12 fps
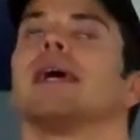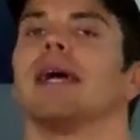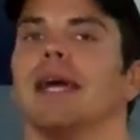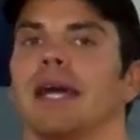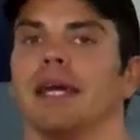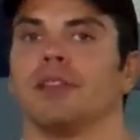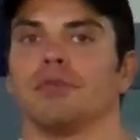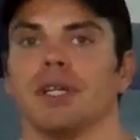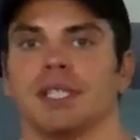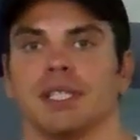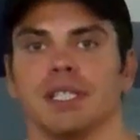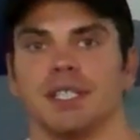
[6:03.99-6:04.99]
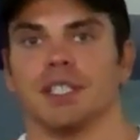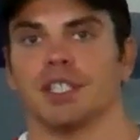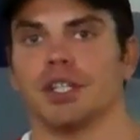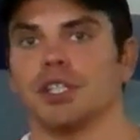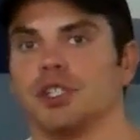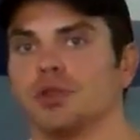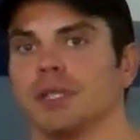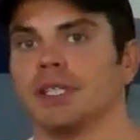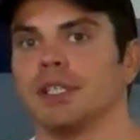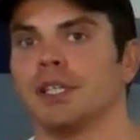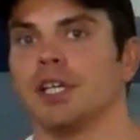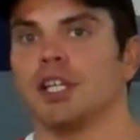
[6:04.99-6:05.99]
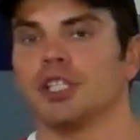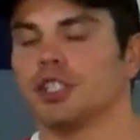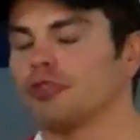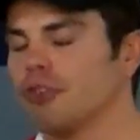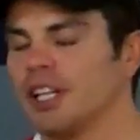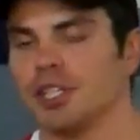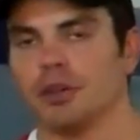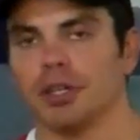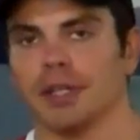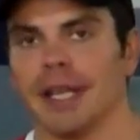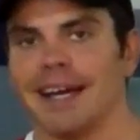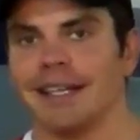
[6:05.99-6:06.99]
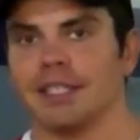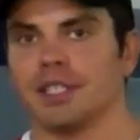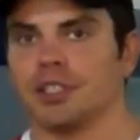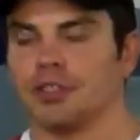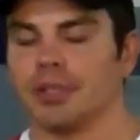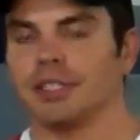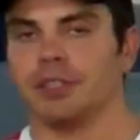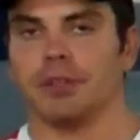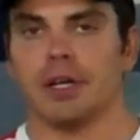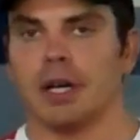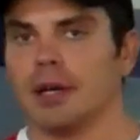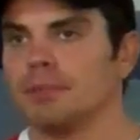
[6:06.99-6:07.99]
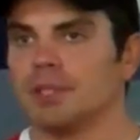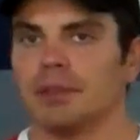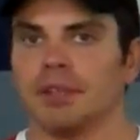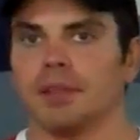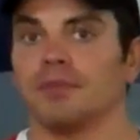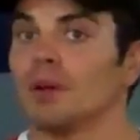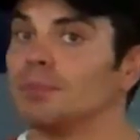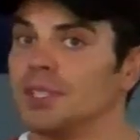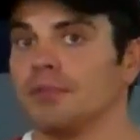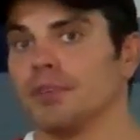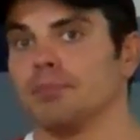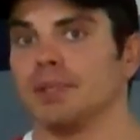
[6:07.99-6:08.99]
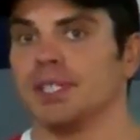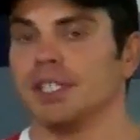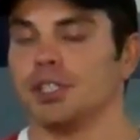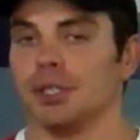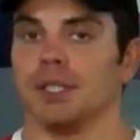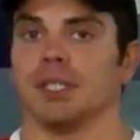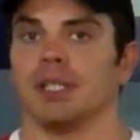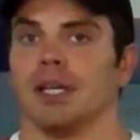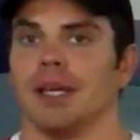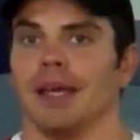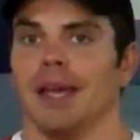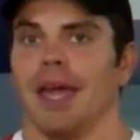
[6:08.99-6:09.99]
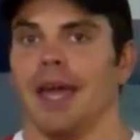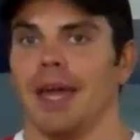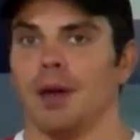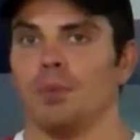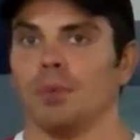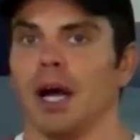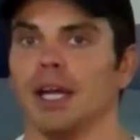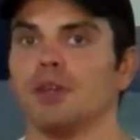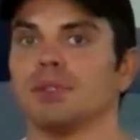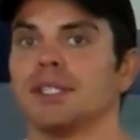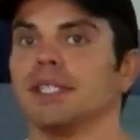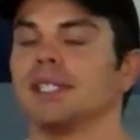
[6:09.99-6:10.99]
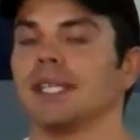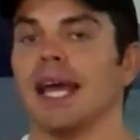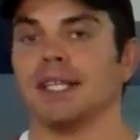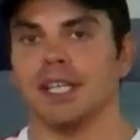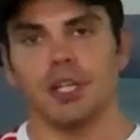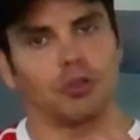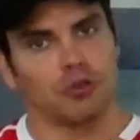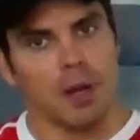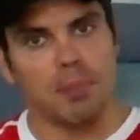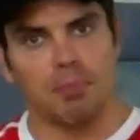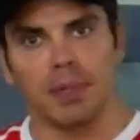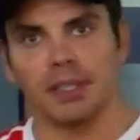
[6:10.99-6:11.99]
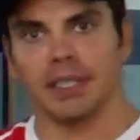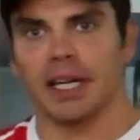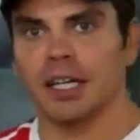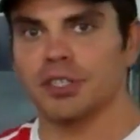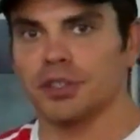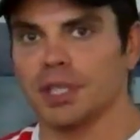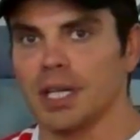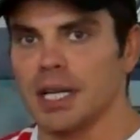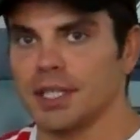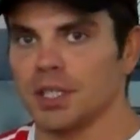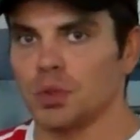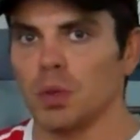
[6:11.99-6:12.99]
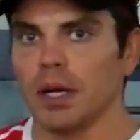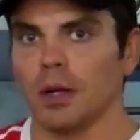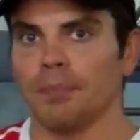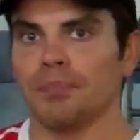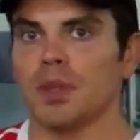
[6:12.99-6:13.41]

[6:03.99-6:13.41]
And the reason is because you can stretch out your lats and stretch out your arms and everything from different positions. And I use this as a grip building exercise as well.